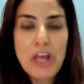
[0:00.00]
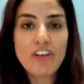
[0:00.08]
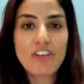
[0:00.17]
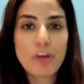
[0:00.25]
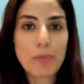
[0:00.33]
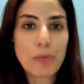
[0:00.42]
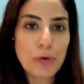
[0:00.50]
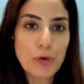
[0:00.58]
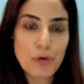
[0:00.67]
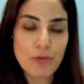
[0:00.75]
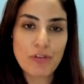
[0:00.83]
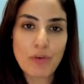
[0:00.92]

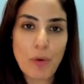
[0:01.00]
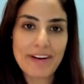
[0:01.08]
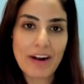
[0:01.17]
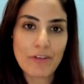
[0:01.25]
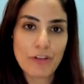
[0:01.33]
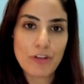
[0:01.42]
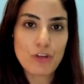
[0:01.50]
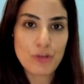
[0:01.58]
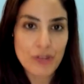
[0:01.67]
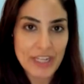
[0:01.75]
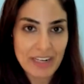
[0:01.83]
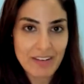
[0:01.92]
disapproved of going down to the
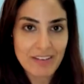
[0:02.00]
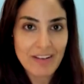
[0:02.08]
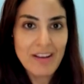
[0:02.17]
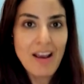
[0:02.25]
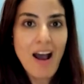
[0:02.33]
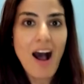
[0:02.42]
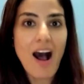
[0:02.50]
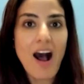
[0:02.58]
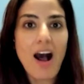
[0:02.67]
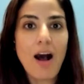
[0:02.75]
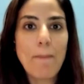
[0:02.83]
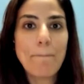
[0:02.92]
streets
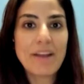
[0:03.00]
uh,